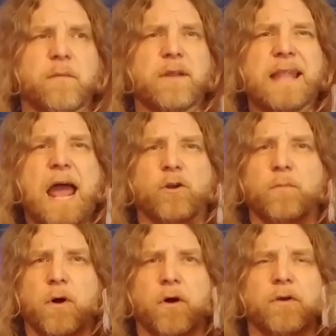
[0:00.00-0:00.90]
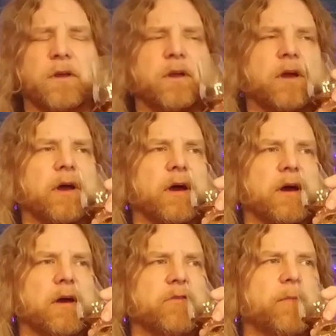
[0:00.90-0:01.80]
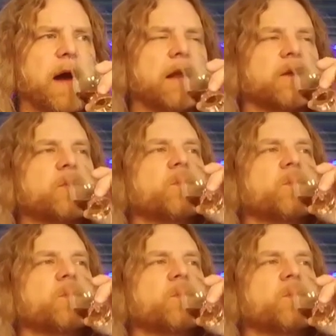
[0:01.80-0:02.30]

latter part of the palate.